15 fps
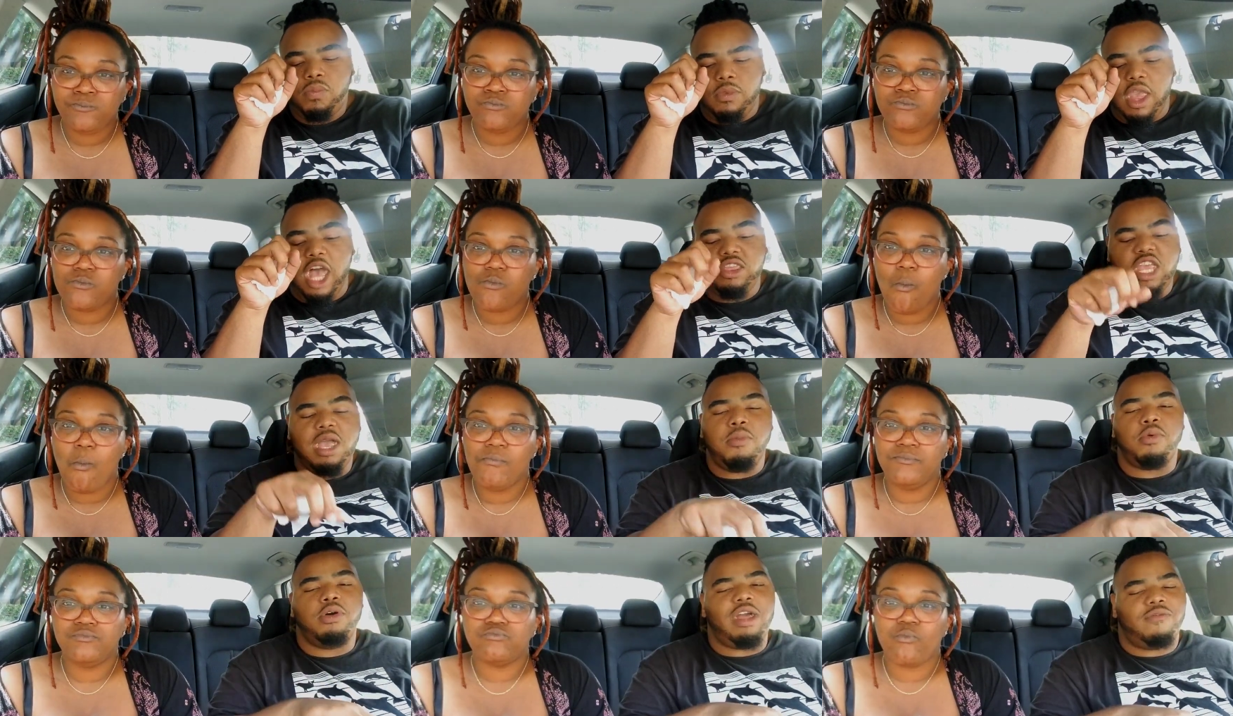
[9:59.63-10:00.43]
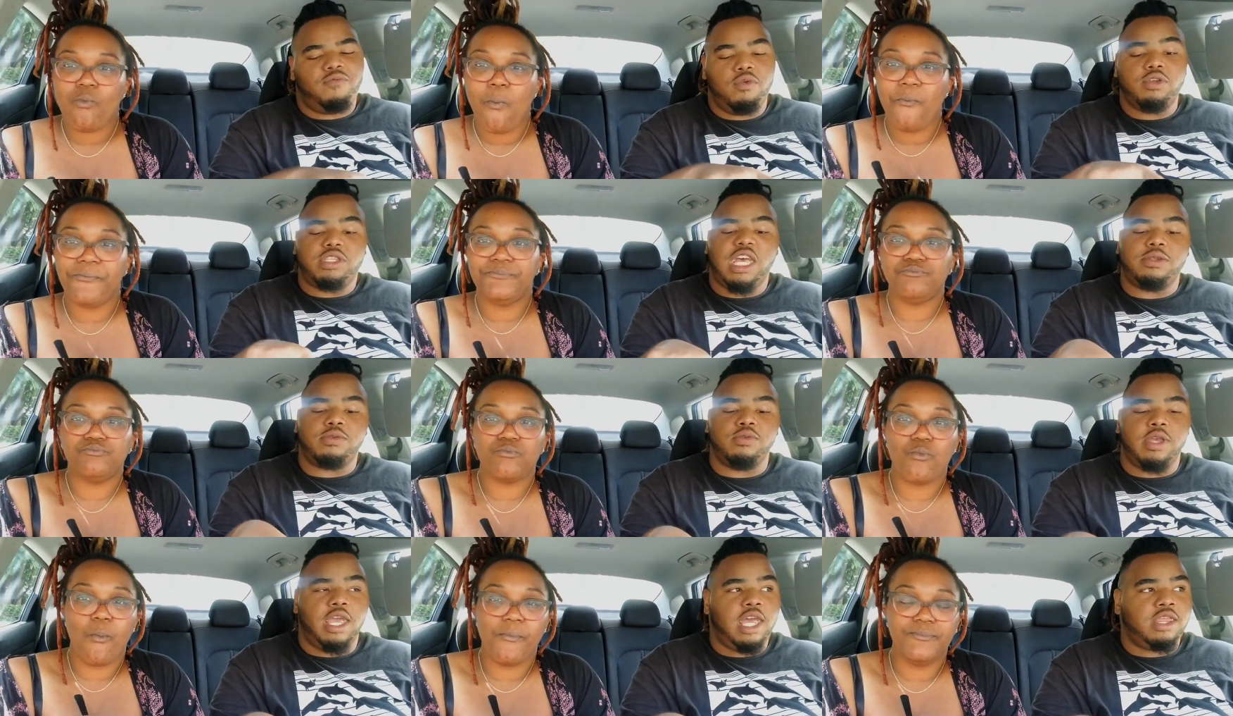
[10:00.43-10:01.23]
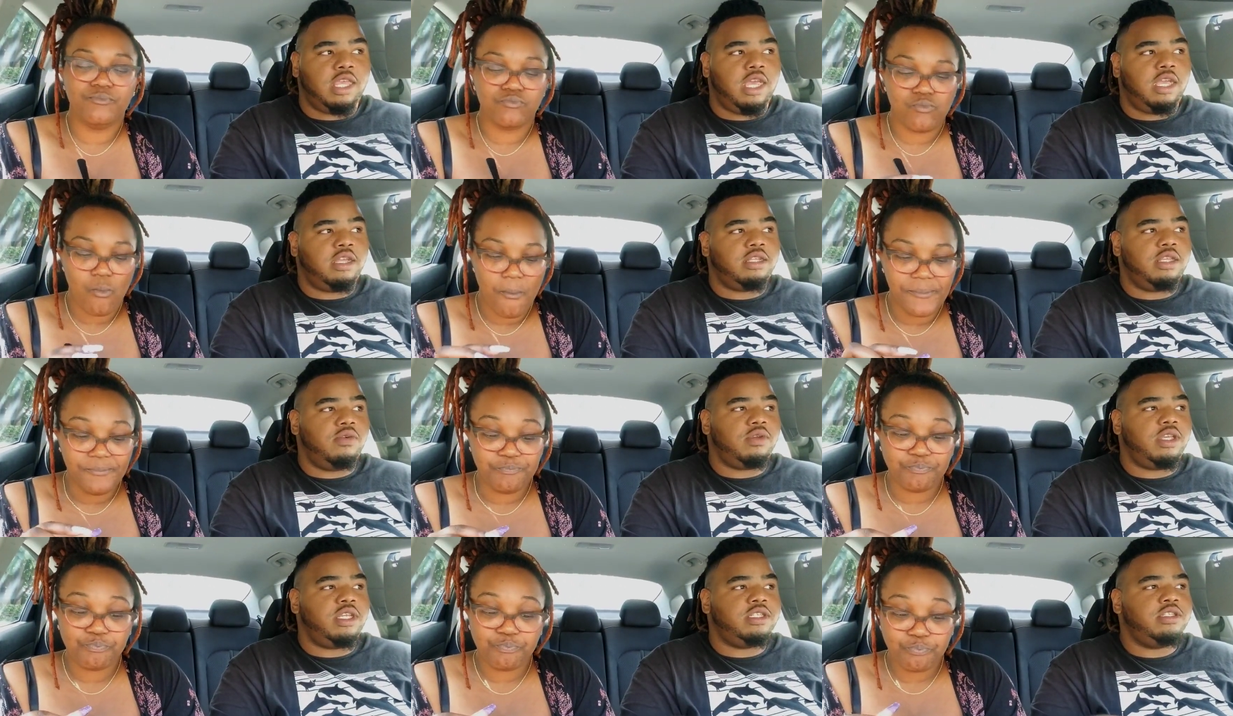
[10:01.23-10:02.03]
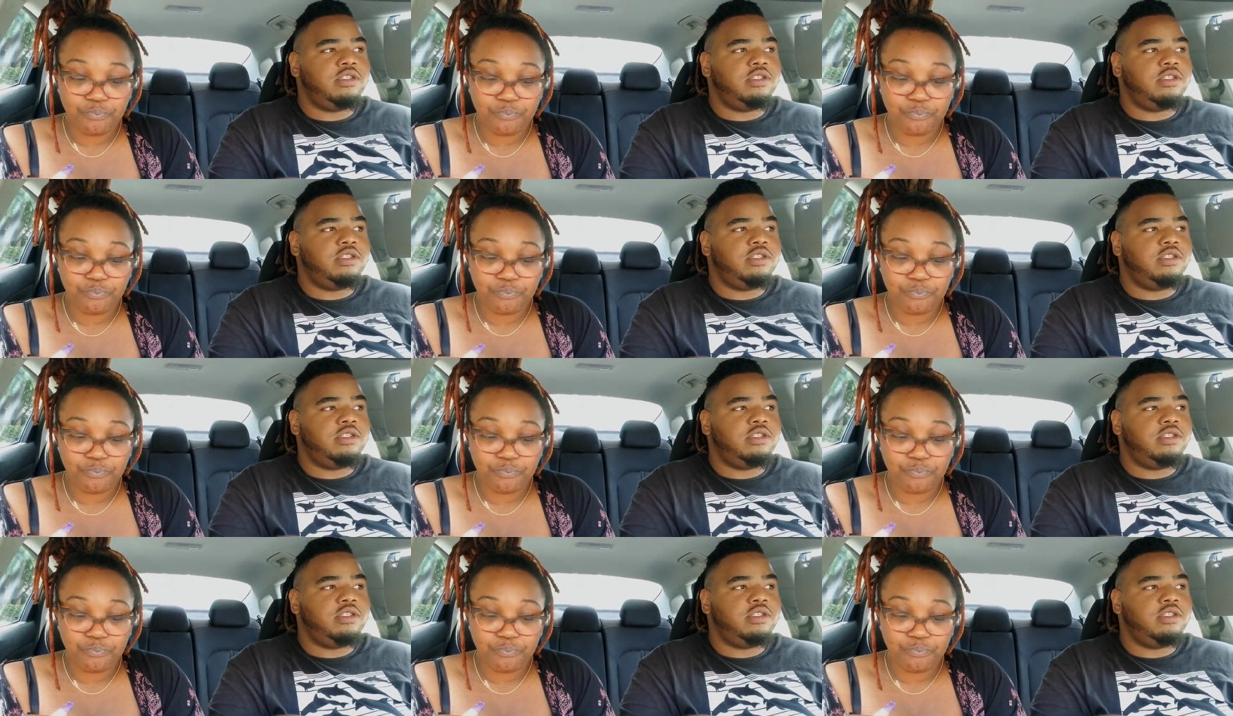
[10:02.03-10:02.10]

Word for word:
Speaker 1: I think I'm on like four times 2K, I think. Okay.